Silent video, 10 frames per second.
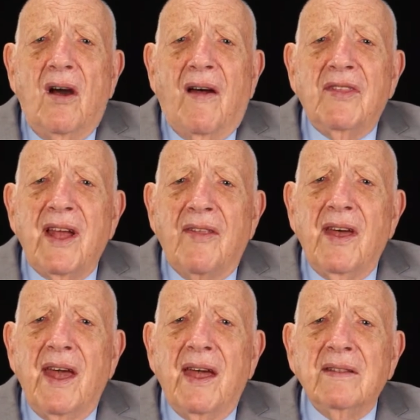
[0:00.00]
On the
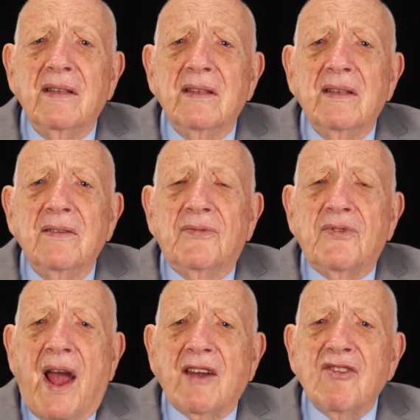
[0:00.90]
other hand,
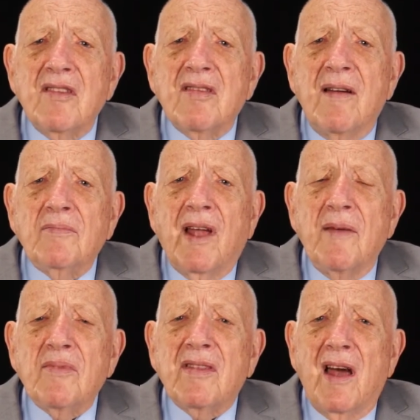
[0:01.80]
fractions
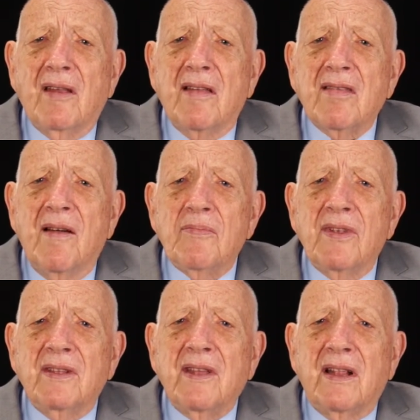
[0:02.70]
sometimes tell us
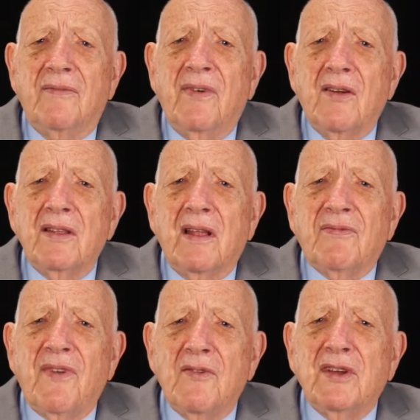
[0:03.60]
something
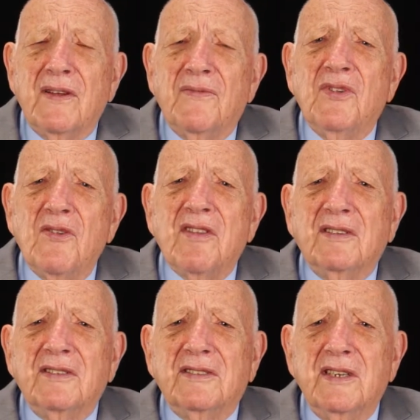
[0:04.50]
that's very
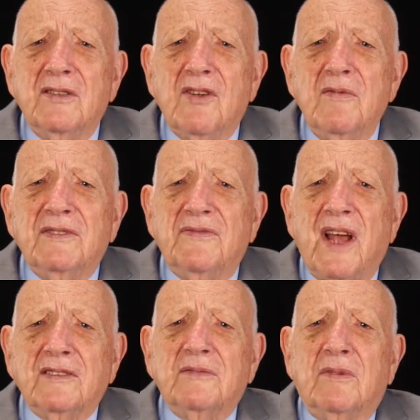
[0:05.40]
confusing to see in terms of
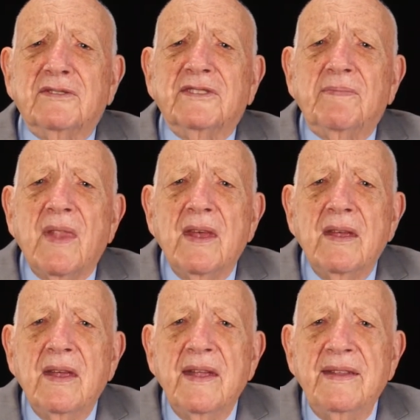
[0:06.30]
decimals.
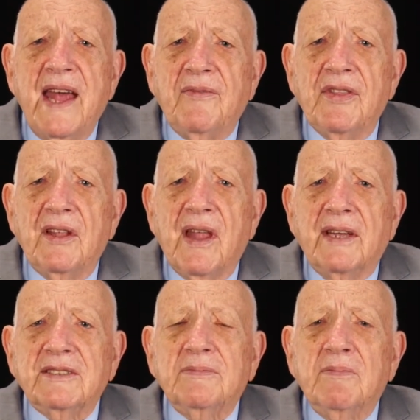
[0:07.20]

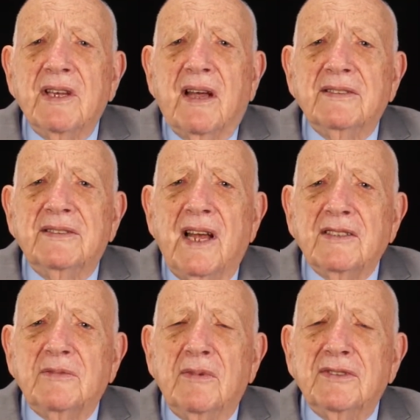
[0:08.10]
Nevertheless, because
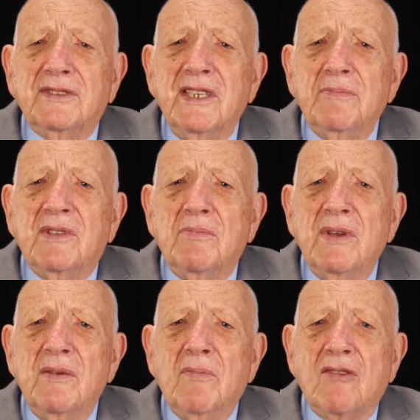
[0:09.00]
decimals seem to
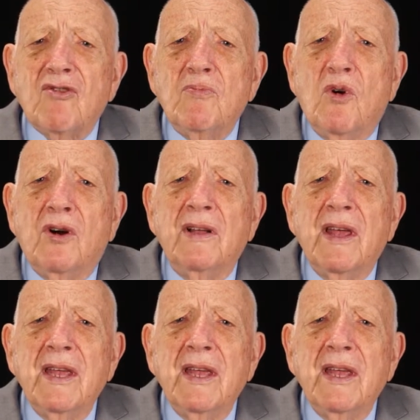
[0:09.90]
be much more